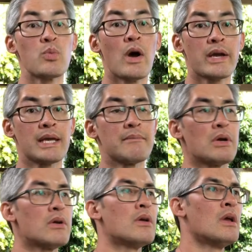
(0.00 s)
working
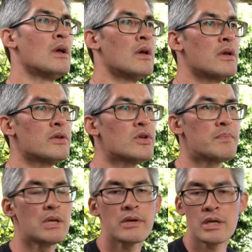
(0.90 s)
boot, you'd
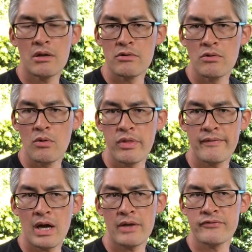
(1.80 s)
be looking at north of
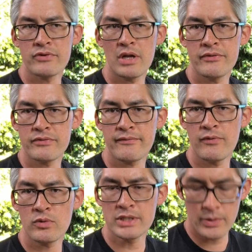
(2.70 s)
100,
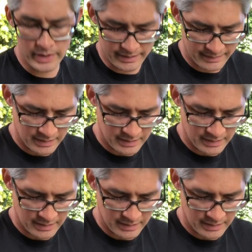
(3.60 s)
140 quid.